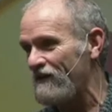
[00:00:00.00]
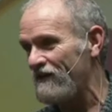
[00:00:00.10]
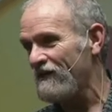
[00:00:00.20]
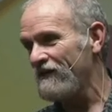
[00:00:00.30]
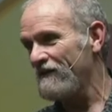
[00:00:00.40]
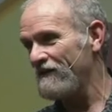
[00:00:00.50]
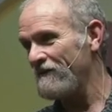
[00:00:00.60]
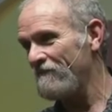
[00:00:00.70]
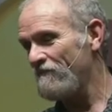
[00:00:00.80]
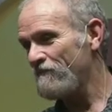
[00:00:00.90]
a little piece
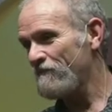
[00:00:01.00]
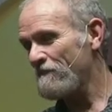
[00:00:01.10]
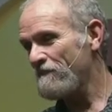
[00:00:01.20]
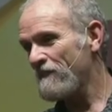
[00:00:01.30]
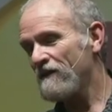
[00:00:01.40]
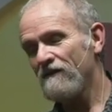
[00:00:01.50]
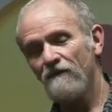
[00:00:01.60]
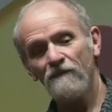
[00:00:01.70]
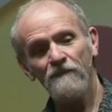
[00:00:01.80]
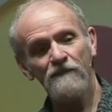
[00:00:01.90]
of a stick,
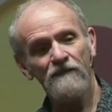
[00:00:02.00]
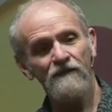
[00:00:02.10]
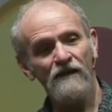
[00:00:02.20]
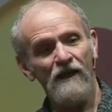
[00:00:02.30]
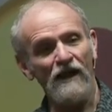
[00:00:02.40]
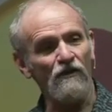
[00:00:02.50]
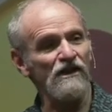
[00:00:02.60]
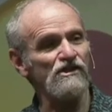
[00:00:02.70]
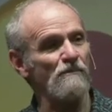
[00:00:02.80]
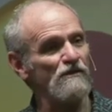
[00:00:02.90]

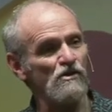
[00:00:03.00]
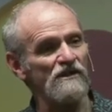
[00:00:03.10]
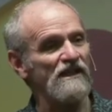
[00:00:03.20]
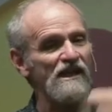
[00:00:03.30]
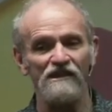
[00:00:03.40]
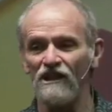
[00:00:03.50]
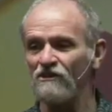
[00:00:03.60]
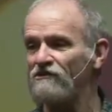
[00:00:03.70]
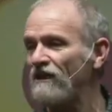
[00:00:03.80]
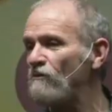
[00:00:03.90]
uh, you would
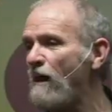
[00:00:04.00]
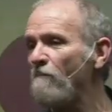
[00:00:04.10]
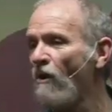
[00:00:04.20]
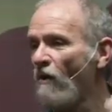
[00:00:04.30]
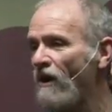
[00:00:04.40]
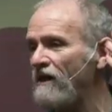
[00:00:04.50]
try to grab it.